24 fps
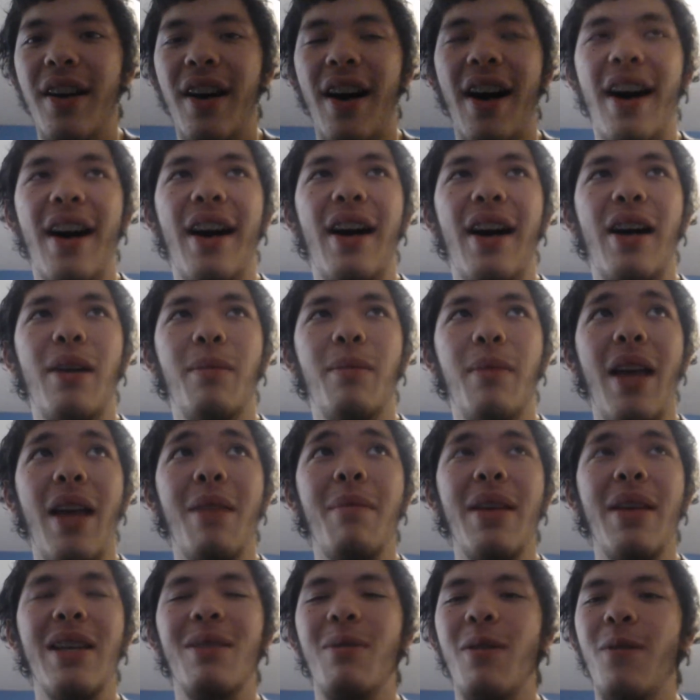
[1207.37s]
It
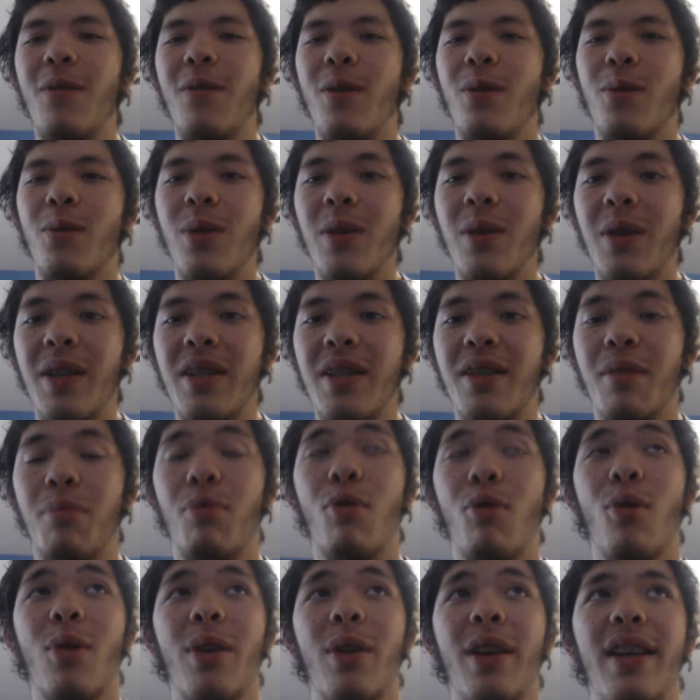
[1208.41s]
makes me feel really
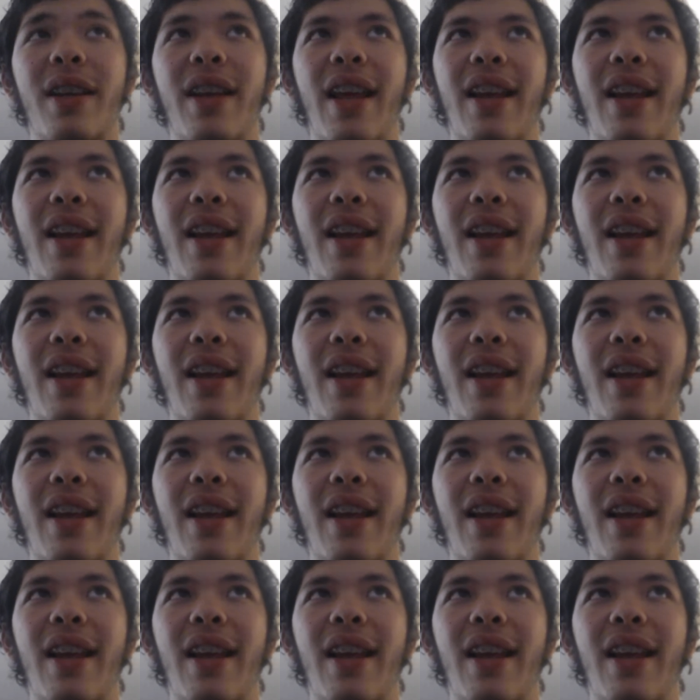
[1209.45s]
supported